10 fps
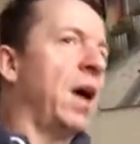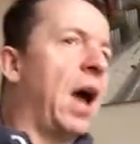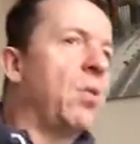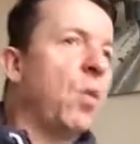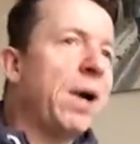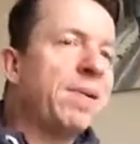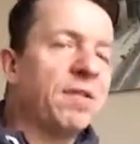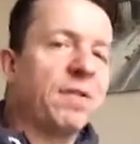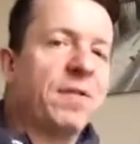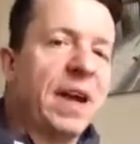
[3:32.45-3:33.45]
And where
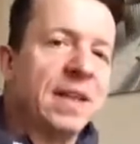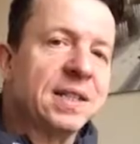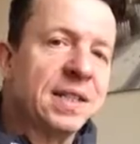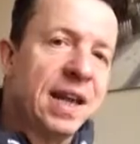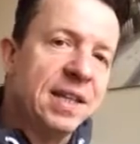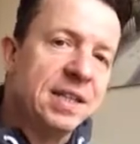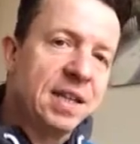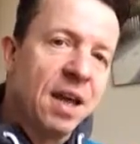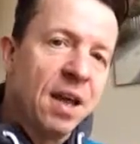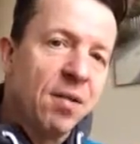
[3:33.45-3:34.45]
it fits
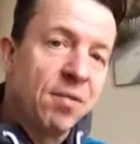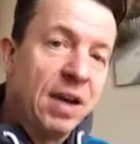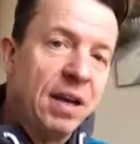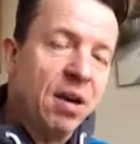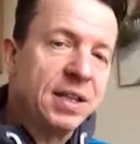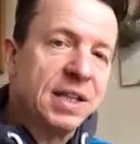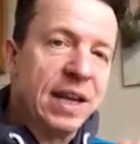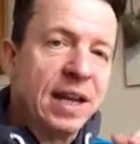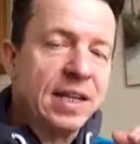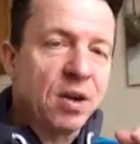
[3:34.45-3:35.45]
is really
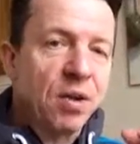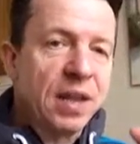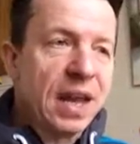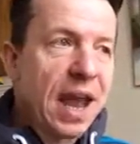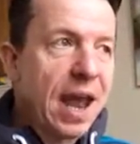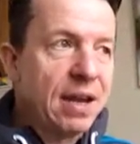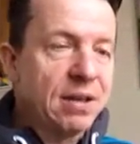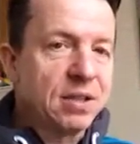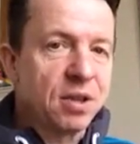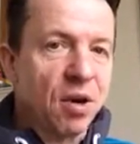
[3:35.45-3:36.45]
nicely is on the
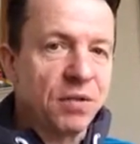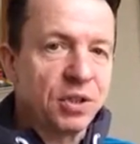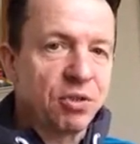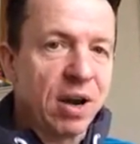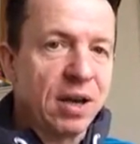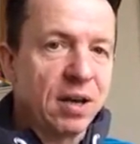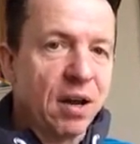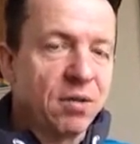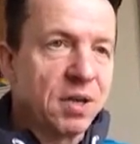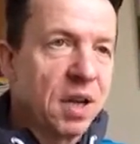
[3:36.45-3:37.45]
end of a straight
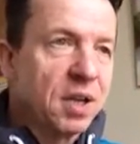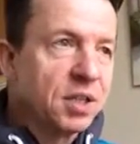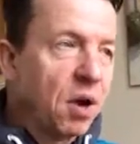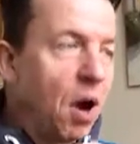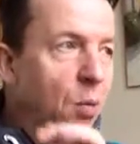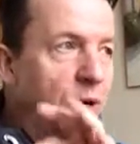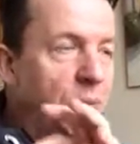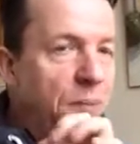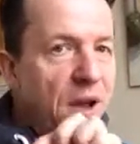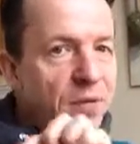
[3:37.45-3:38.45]
note. So I
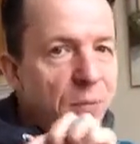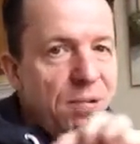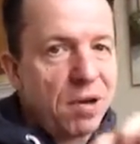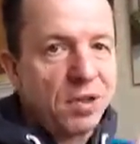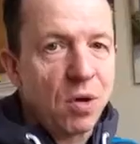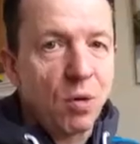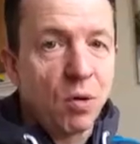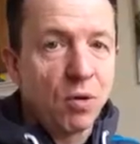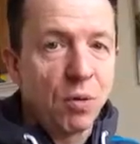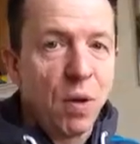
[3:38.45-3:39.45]
wouldn't play vibrato
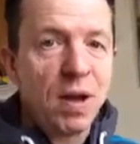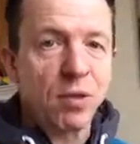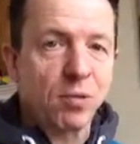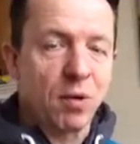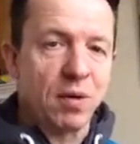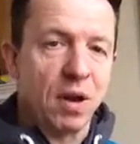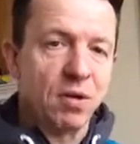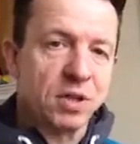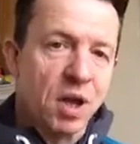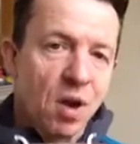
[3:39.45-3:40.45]
all the way through a
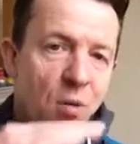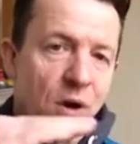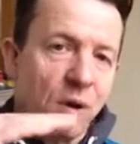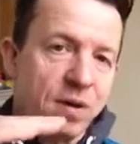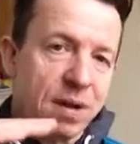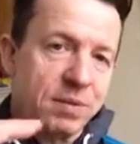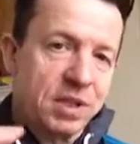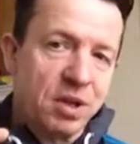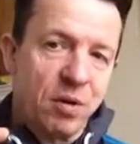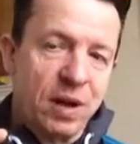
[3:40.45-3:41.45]
note. What I would aim to
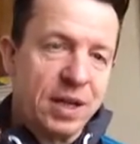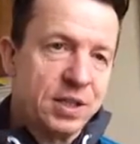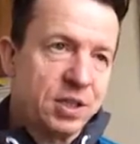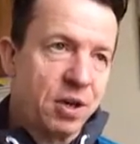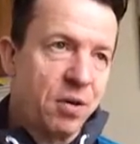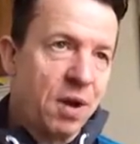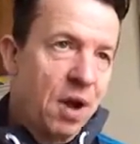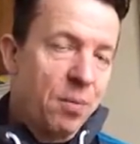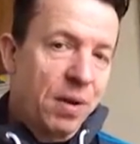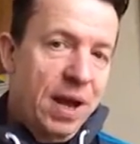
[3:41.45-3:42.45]
do is to
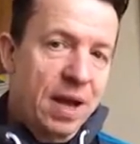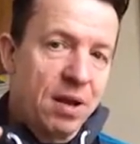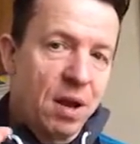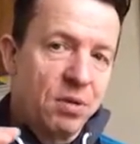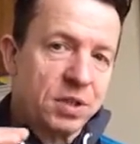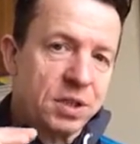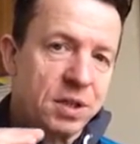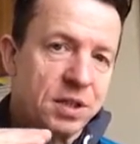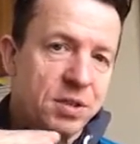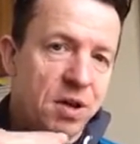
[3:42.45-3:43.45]
play a note
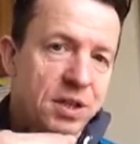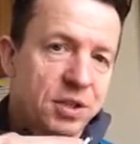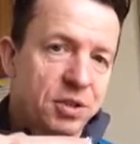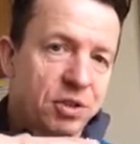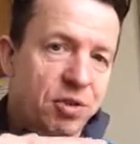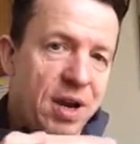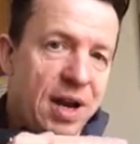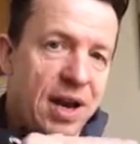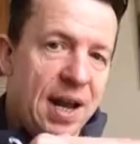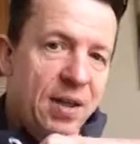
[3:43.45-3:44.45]
that's nice and
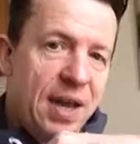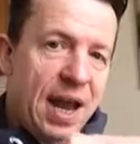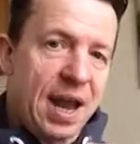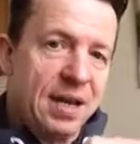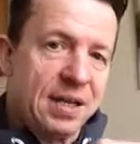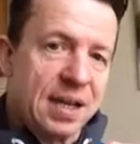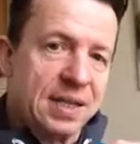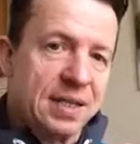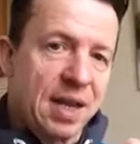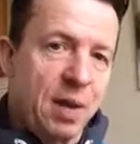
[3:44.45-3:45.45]
straight, and at the end, as
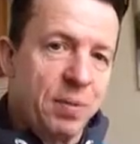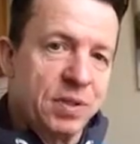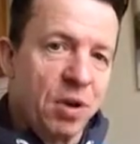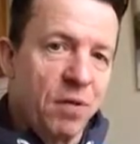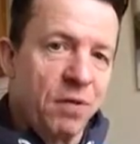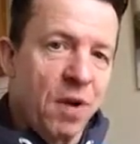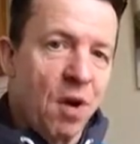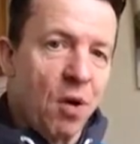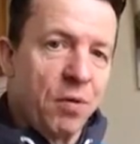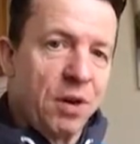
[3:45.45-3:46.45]
it tapers off
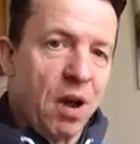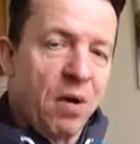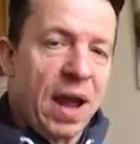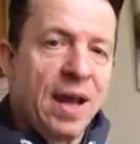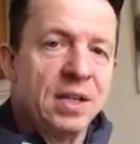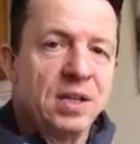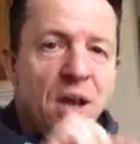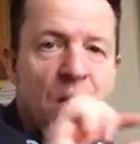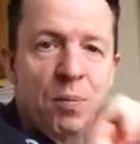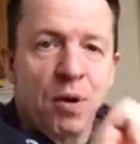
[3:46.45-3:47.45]
or the note ends,
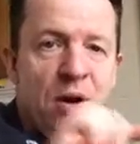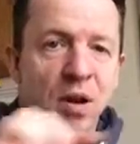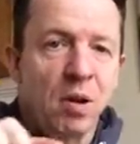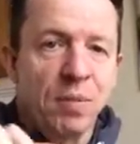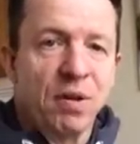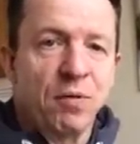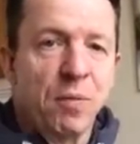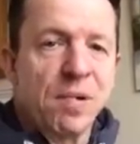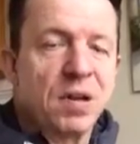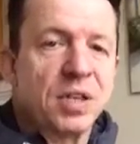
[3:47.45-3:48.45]
put a little bit of
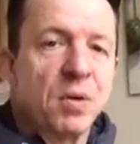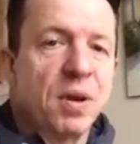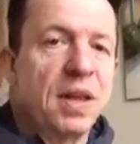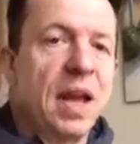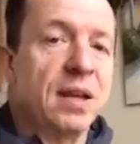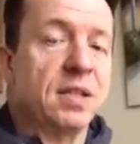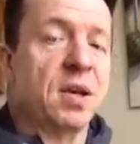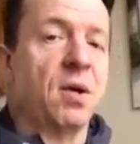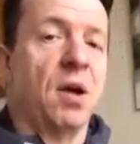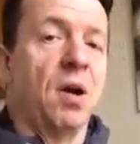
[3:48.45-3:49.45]
vibrato on the end.
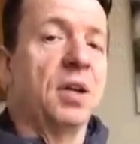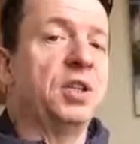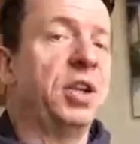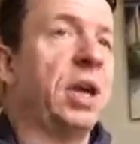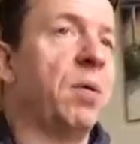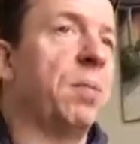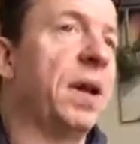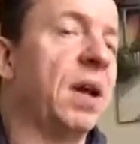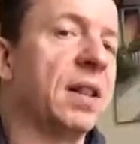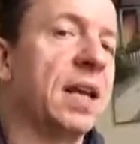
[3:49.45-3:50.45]
So on a G it would
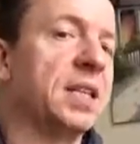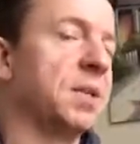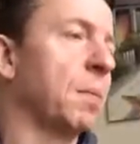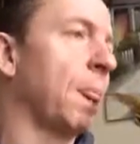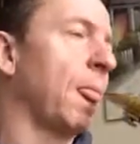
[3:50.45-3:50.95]
be like this.